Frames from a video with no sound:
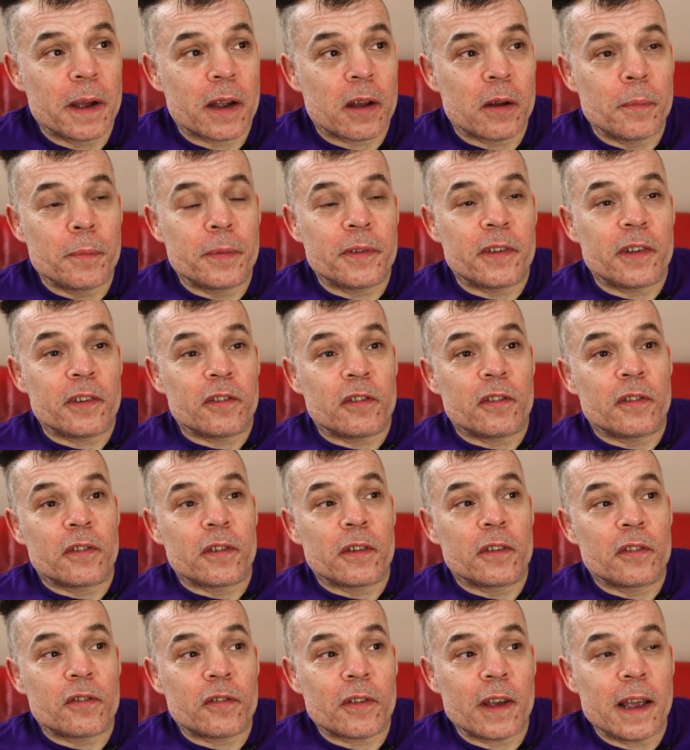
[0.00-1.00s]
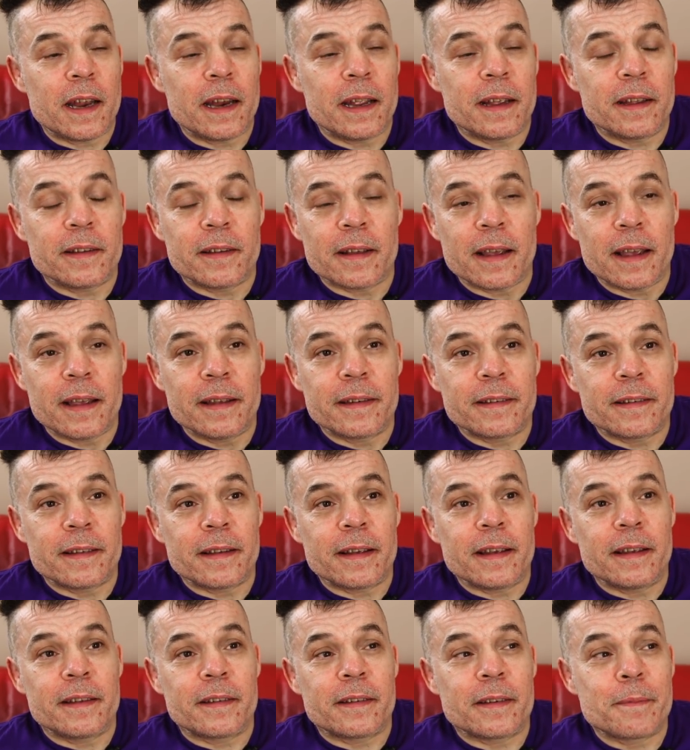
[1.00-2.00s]
my competitions and training
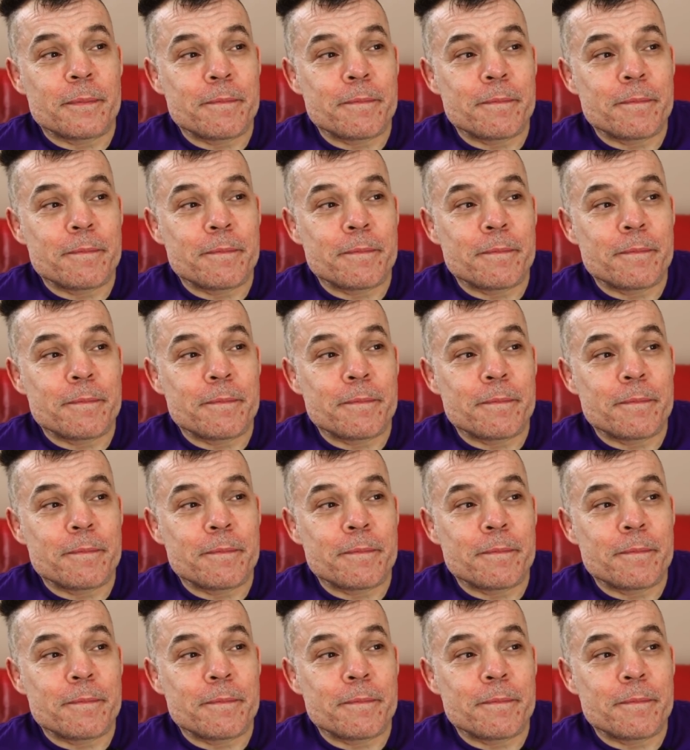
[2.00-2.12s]
is